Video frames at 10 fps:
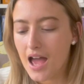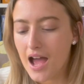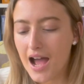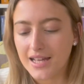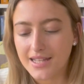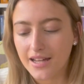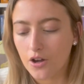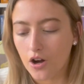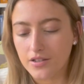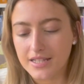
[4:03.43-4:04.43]
As I
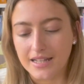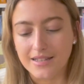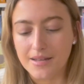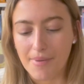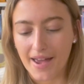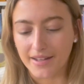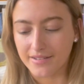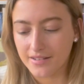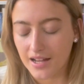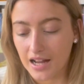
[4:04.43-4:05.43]
got into bed,
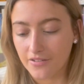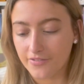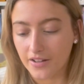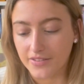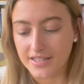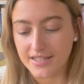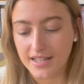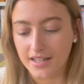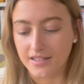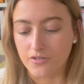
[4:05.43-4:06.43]
I felt the
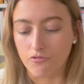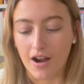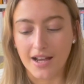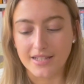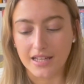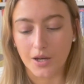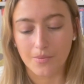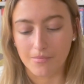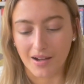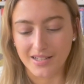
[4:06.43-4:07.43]
sickness rising up
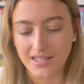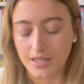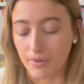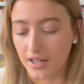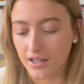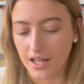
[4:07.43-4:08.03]
in my stomach.